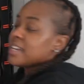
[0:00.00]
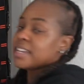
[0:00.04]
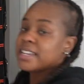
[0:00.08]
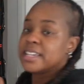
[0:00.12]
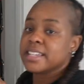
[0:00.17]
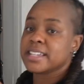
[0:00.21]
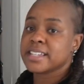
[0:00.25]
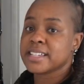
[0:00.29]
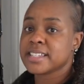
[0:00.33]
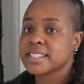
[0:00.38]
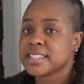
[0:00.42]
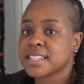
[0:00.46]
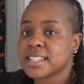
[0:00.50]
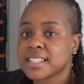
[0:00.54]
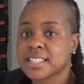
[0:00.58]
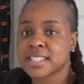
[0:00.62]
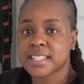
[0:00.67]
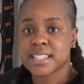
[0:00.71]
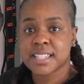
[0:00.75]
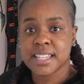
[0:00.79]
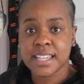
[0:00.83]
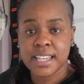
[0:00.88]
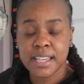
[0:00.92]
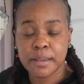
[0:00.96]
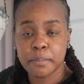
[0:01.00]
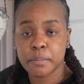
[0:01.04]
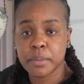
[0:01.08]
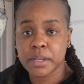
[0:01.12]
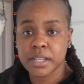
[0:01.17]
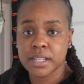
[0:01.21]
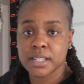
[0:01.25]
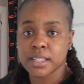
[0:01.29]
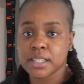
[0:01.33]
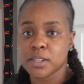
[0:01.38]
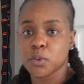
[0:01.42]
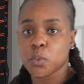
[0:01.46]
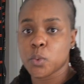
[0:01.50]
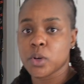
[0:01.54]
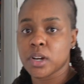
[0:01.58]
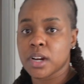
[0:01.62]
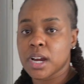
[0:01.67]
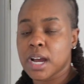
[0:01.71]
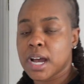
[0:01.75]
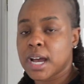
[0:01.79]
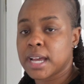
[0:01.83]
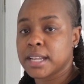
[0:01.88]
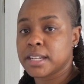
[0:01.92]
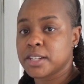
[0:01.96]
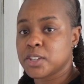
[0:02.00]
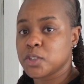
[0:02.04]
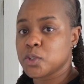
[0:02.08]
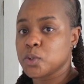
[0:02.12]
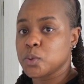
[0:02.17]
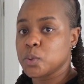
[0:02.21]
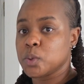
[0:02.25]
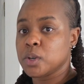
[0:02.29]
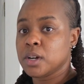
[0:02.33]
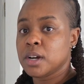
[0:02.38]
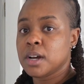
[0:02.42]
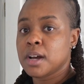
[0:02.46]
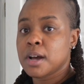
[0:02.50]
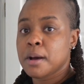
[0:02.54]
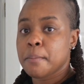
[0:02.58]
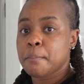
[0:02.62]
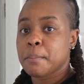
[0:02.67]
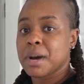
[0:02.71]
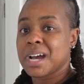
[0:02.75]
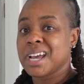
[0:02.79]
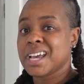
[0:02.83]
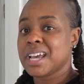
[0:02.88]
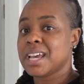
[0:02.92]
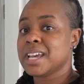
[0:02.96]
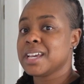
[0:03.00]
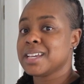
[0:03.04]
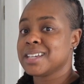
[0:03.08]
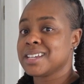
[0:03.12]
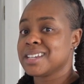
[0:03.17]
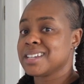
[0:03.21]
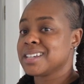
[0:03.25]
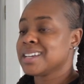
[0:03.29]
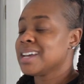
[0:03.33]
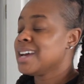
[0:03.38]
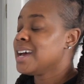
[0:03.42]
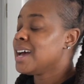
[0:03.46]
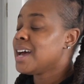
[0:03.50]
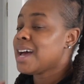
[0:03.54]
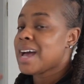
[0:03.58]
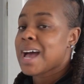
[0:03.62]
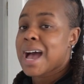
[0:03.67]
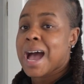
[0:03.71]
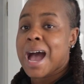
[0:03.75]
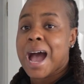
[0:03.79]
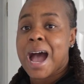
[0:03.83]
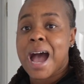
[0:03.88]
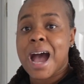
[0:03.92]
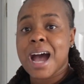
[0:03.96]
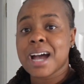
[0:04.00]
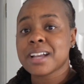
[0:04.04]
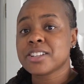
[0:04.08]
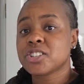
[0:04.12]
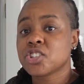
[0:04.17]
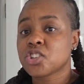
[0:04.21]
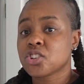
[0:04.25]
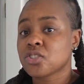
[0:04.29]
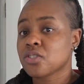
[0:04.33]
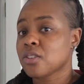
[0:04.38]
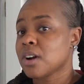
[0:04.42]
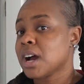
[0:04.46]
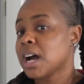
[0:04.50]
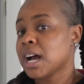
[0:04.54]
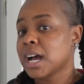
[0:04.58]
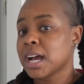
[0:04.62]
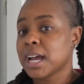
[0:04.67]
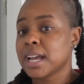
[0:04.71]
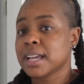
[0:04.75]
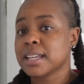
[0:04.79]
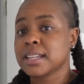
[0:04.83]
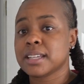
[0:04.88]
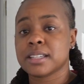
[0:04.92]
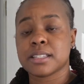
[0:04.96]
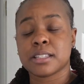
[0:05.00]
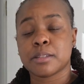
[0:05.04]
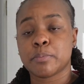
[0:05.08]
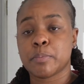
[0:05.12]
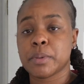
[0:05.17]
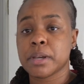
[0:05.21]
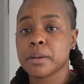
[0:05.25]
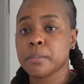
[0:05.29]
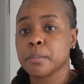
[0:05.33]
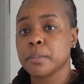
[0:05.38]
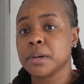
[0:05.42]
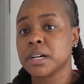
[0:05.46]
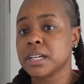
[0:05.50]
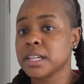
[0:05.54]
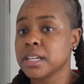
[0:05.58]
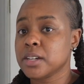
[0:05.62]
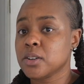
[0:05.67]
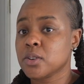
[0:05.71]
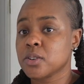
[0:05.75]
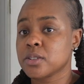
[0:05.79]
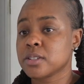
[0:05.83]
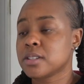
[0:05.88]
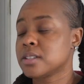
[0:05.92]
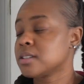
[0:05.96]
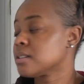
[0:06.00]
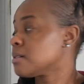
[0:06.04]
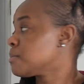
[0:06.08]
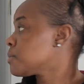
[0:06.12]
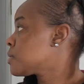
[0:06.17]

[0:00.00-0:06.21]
is typically where I do my hanging. I tried and spent money on some